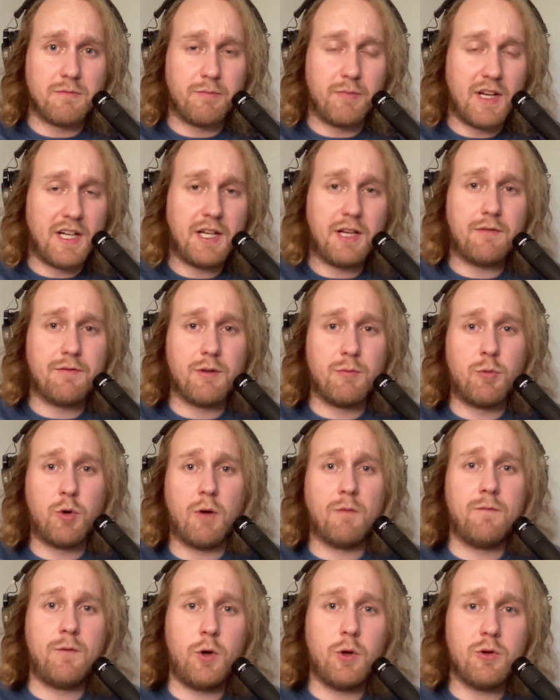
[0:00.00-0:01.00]
Many of the
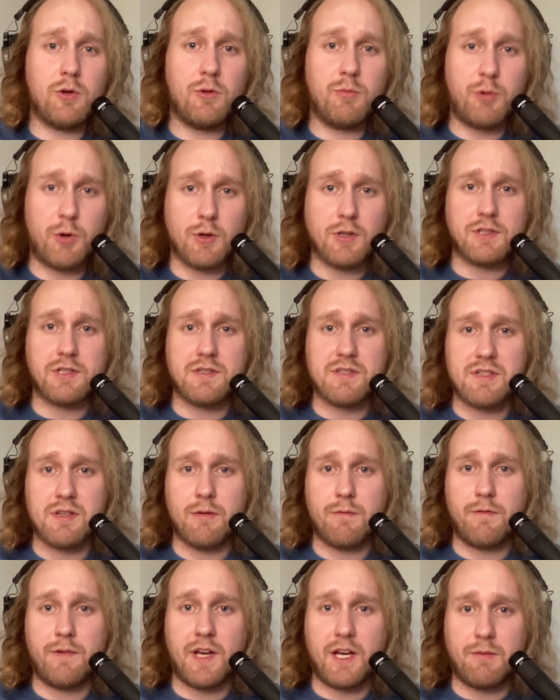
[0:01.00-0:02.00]
more vocal portions of
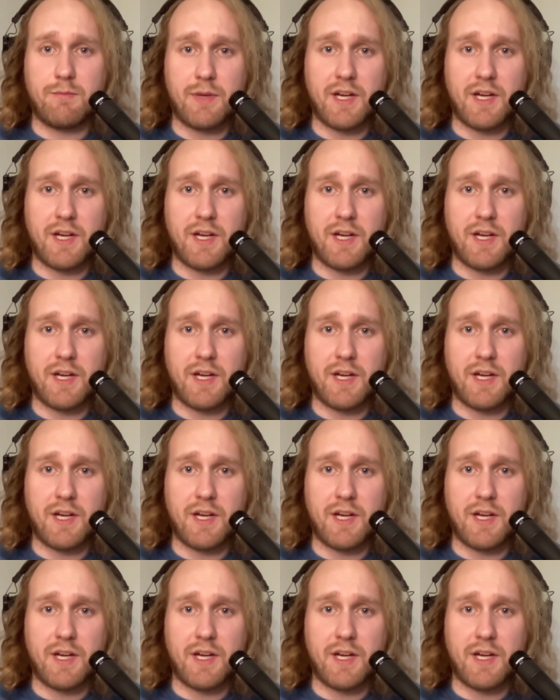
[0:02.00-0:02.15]
the fan